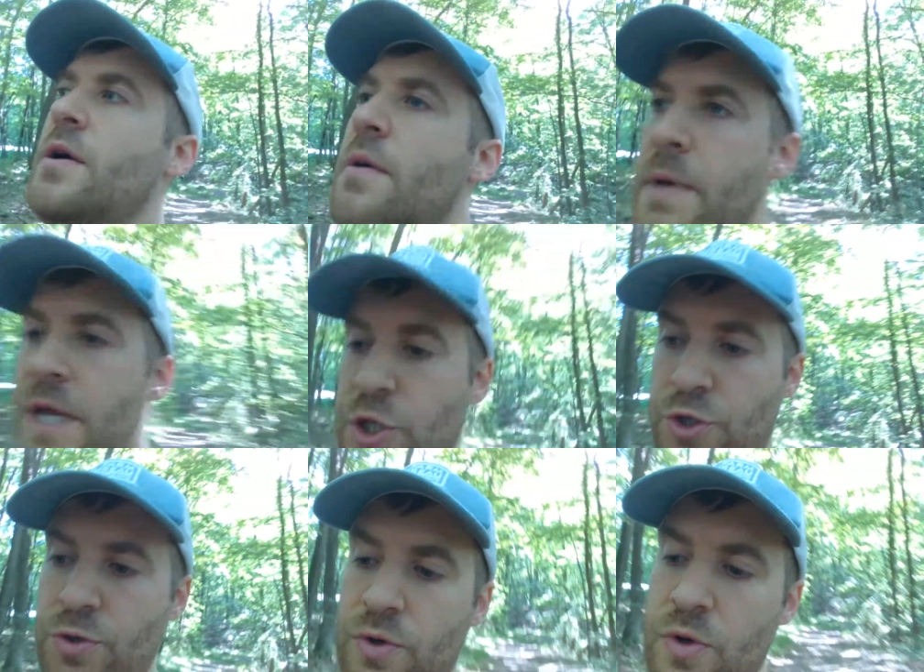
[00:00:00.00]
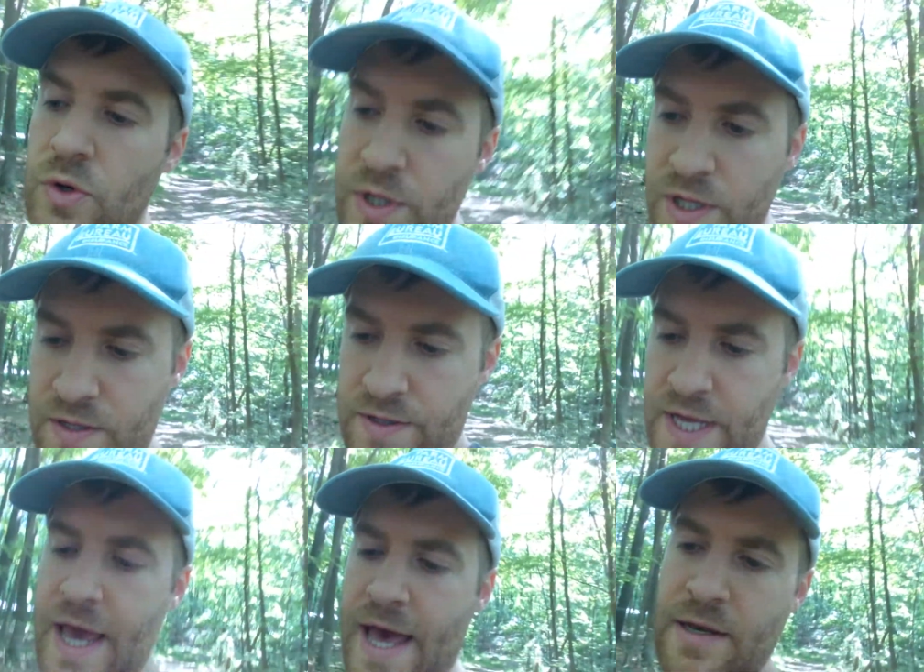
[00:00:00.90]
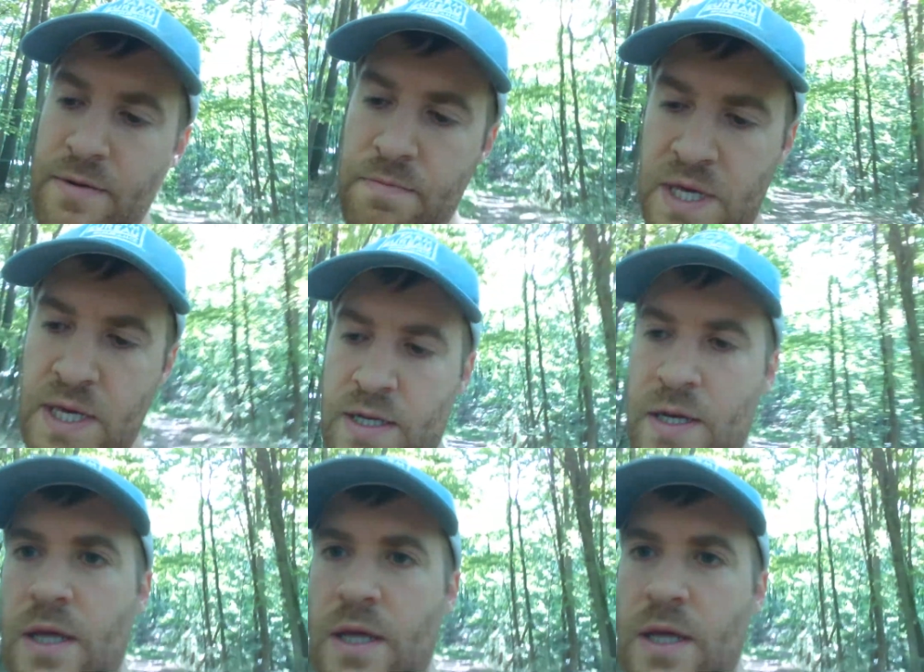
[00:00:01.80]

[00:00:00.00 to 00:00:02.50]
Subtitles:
made sure that they hadn't been